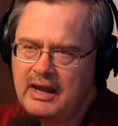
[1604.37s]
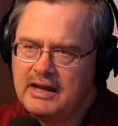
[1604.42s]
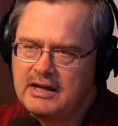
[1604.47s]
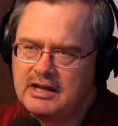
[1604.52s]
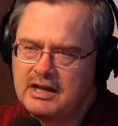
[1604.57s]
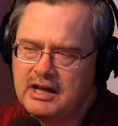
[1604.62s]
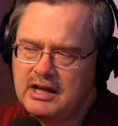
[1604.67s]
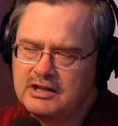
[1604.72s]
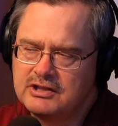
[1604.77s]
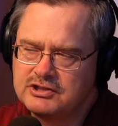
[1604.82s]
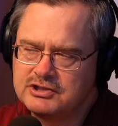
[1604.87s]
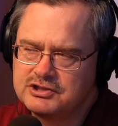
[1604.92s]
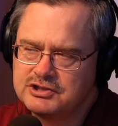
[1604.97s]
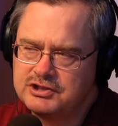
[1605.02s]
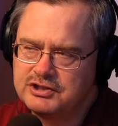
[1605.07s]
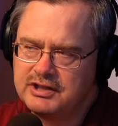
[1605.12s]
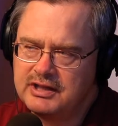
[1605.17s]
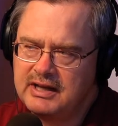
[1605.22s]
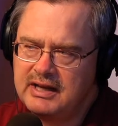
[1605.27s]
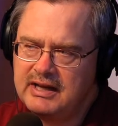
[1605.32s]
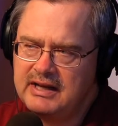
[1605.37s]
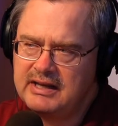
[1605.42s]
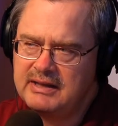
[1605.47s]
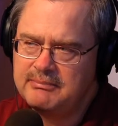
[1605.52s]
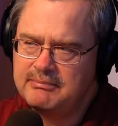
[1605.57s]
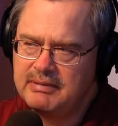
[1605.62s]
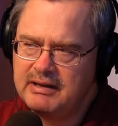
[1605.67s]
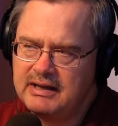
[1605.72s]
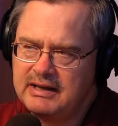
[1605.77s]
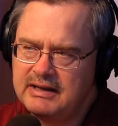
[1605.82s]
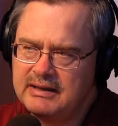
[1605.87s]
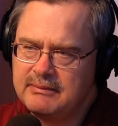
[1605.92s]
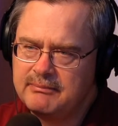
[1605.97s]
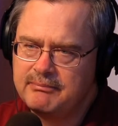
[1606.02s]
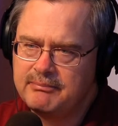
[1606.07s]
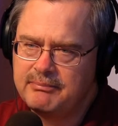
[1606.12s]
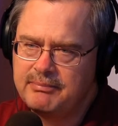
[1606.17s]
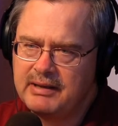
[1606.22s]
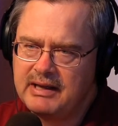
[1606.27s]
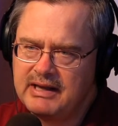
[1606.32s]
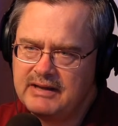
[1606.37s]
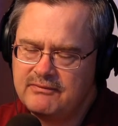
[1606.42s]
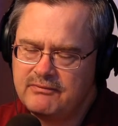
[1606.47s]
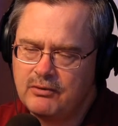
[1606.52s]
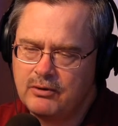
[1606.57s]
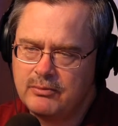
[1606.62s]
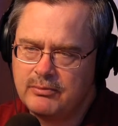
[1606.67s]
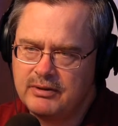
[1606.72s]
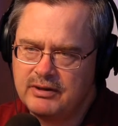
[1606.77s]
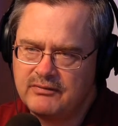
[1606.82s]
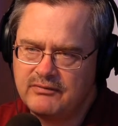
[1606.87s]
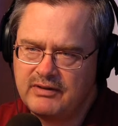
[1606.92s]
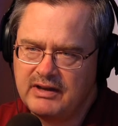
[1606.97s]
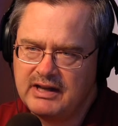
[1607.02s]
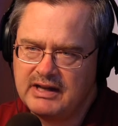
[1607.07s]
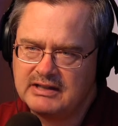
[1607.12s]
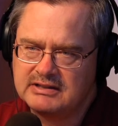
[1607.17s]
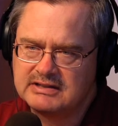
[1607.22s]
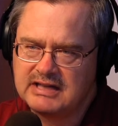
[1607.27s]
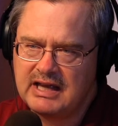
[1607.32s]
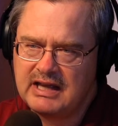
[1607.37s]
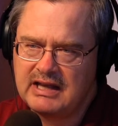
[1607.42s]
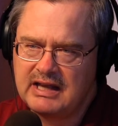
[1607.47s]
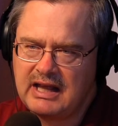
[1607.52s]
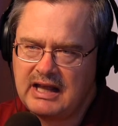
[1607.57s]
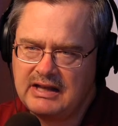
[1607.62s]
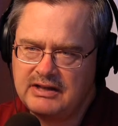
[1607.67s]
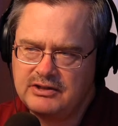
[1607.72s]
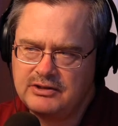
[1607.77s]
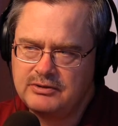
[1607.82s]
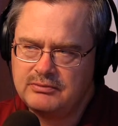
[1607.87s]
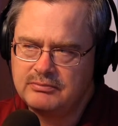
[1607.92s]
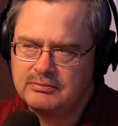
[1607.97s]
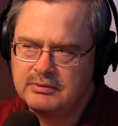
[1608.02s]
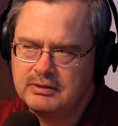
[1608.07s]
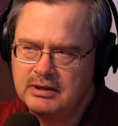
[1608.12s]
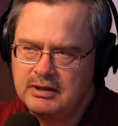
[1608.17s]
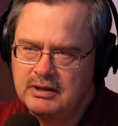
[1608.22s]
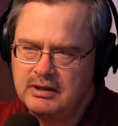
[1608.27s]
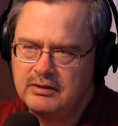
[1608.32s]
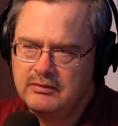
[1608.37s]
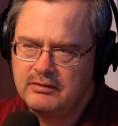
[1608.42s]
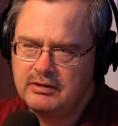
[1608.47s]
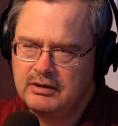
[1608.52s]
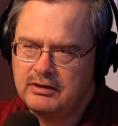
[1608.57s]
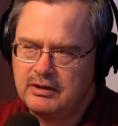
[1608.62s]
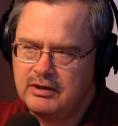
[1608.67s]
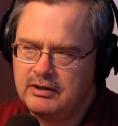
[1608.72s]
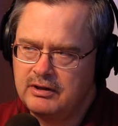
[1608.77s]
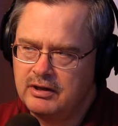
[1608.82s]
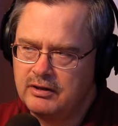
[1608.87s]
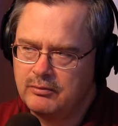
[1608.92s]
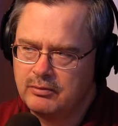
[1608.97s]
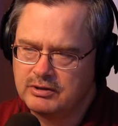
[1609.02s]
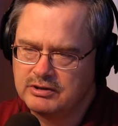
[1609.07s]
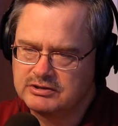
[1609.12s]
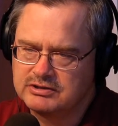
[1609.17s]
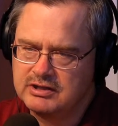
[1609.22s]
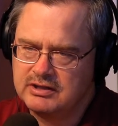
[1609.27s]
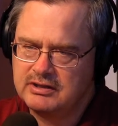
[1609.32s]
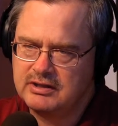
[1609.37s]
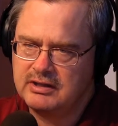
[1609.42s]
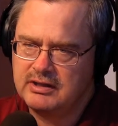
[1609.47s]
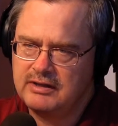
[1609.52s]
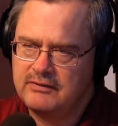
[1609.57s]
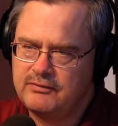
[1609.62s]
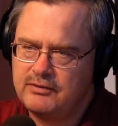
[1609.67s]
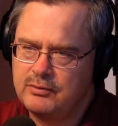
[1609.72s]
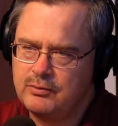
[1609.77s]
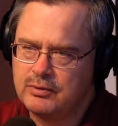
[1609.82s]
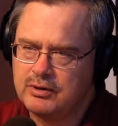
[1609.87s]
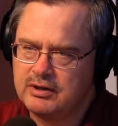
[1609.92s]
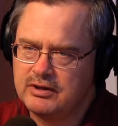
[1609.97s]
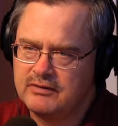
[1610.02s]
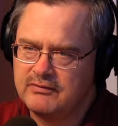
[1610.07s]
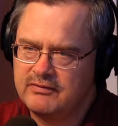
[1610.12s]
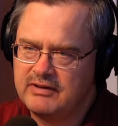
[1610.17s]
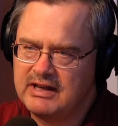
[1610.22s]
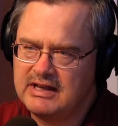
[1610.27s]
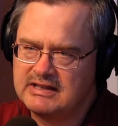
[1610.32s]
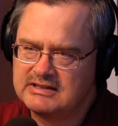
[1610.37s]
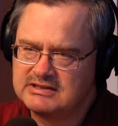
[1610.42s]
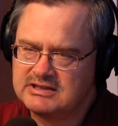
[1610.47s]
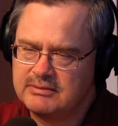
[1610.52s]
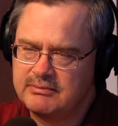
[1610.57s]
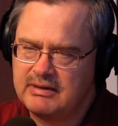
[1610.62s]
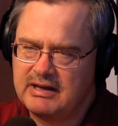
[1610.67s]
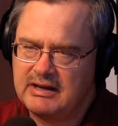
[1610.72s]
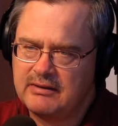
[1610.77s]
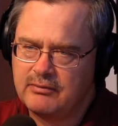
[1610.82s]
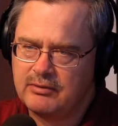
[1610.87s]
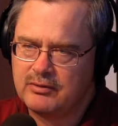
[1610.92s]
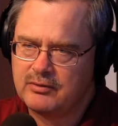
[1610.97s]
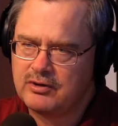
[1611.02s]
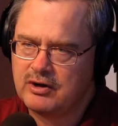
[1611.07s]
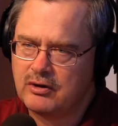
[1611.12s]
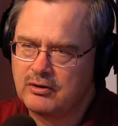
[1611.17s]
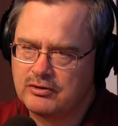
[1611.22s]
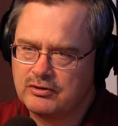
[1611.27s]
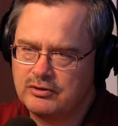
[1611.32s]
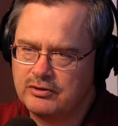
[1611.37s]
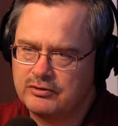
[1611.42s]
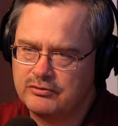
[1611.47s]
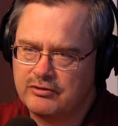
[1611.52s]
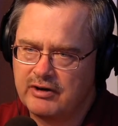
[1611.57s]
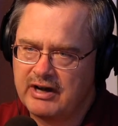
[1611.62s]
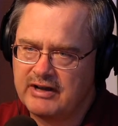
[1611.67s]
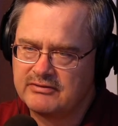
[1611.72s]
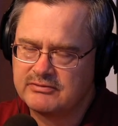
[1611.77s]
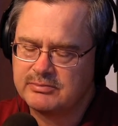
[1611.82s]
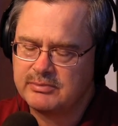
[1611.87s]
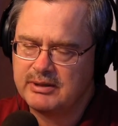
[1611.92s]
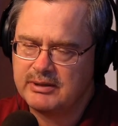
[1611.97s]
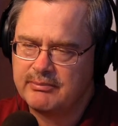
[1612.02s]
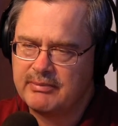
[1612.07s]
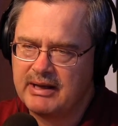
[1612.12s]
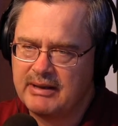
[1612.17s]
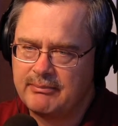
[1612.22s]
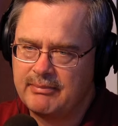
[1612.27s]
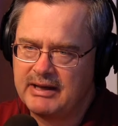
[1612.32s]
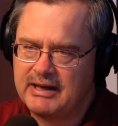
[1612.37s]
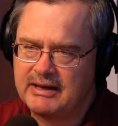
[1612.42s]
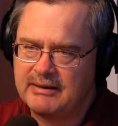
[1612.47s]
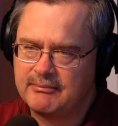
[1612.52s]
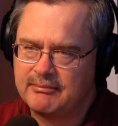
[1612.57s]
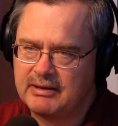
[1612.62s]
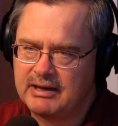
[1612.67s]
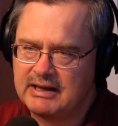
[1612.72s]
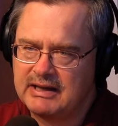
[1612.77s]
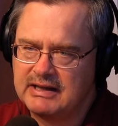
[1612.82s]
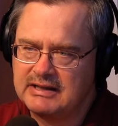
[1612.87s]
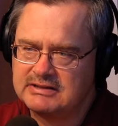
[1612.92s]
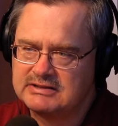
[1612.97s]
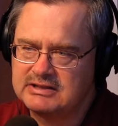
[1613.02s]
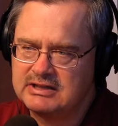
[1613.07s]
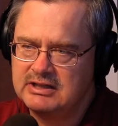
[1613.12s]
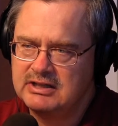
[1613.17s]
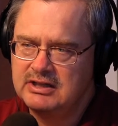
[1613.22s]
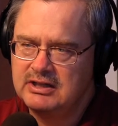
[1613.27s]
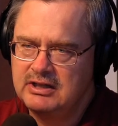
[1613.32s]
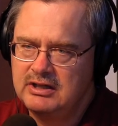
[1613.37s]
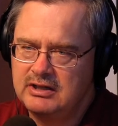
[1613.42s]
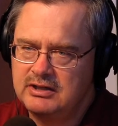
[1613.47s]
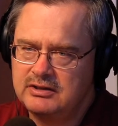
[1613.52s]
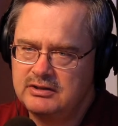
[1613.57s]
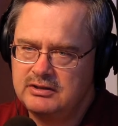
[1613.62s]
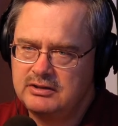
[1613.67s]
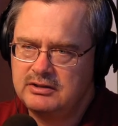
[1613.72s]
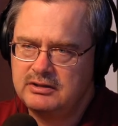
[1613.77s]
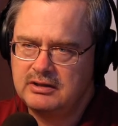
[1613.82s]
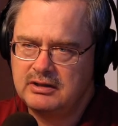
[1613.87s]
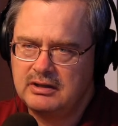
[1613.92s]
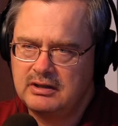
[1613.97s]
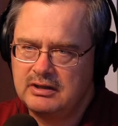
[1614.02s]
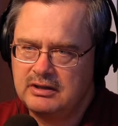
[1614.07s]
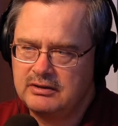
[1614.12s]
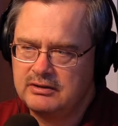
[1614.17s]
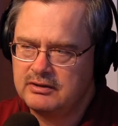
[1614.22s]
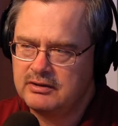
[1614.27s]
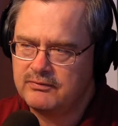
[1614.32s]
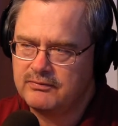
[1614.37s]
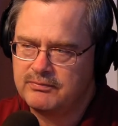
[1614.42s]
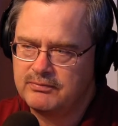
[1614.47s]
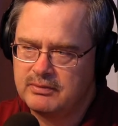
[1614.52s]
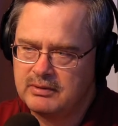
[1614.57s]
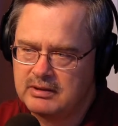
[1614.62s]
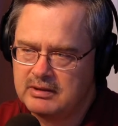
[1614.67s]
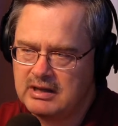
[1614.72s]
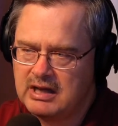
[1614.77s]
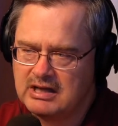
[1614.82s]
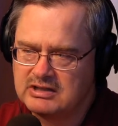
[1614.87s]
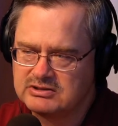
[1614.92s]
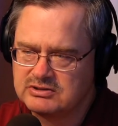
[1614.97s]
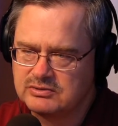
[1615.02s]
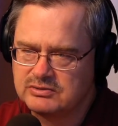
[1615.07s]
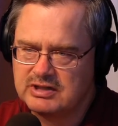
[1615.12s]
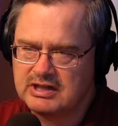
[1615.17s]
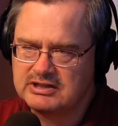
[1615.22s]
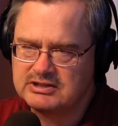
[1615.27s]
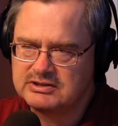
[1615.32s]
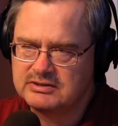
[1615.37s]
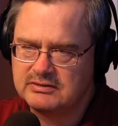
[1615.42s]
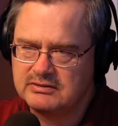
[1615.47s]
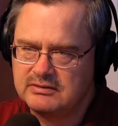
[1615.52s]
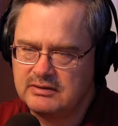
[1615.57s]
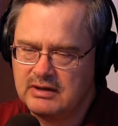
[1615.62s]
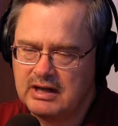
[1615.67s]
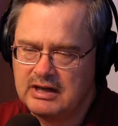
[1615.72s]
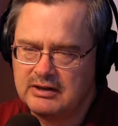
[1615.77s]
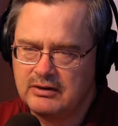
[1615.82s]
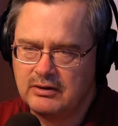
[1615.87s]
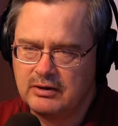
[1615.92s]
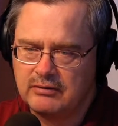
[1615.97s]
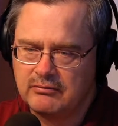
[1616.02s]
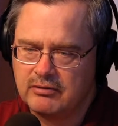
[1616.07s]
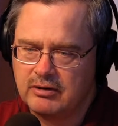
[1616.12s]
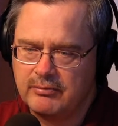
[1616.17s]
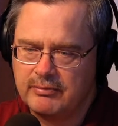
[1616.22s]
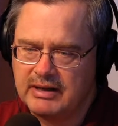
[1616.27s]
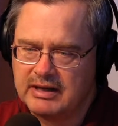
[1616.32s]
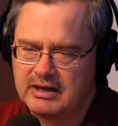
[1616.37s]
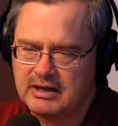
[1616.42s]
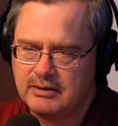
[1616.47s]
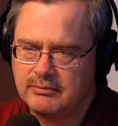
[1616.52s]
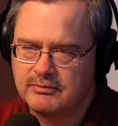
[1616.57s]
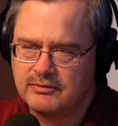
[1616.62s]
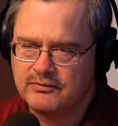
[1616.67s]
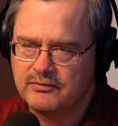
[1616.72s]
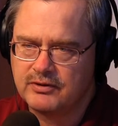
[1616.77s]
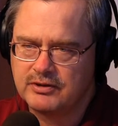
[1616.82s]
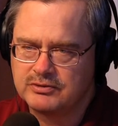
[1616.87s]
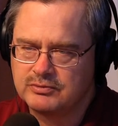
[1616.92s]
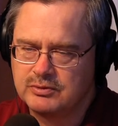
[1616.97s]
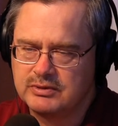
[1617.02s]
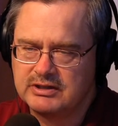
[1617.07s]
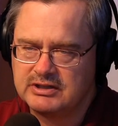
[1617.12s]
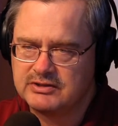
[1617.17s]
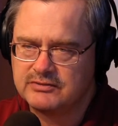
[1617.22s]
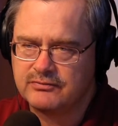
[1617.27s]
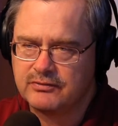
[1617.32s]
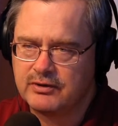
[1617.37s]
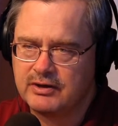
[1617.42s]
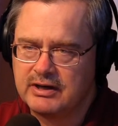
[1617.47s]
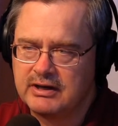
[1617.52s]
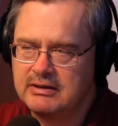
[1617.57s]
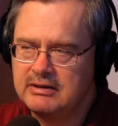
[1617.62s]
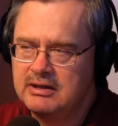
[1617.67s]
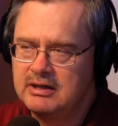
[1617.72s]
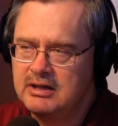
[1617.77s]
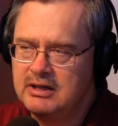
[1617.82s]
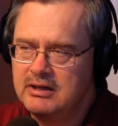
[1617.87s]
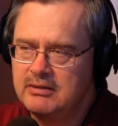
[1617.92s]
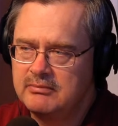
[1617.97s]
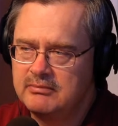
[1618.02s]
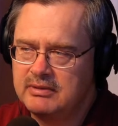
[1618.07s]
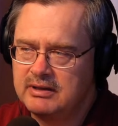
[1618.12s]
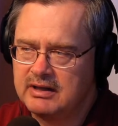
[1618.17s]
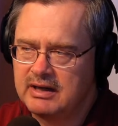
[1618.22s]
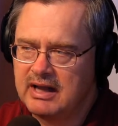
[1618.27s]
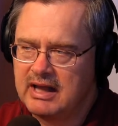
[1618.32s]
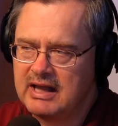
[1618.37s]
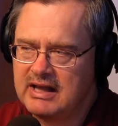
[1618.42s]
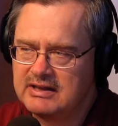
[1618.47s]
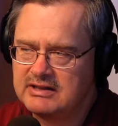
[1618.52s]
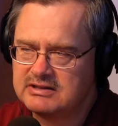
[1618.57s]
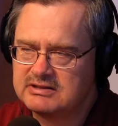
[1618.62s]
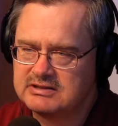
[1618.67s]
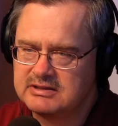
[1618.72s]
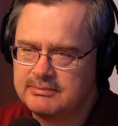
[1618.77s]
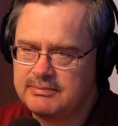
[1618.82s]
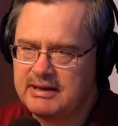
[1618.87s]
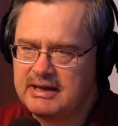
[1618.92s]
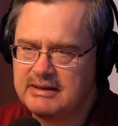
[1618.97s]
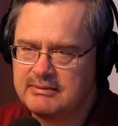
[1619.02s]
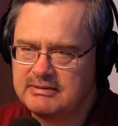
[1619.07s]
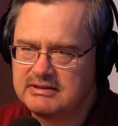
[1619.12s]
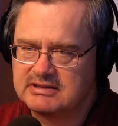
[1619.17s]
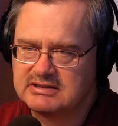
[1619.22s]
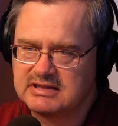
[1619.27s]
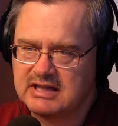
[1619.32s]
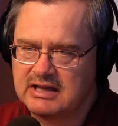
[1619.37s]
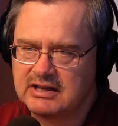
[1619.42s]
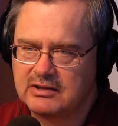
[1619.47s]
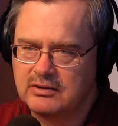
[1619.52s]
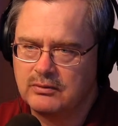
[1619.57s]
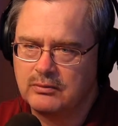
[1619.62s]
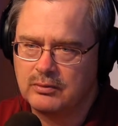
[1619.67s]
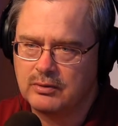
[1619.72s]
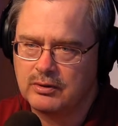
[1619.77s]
And should anybody pay for them in advance? How do you, in other words, if you were going to advise somebody, we're talking to a draftsman about buying plans, the consultation, I know at Romac Lumber, the first one is free, but how does the payment cycle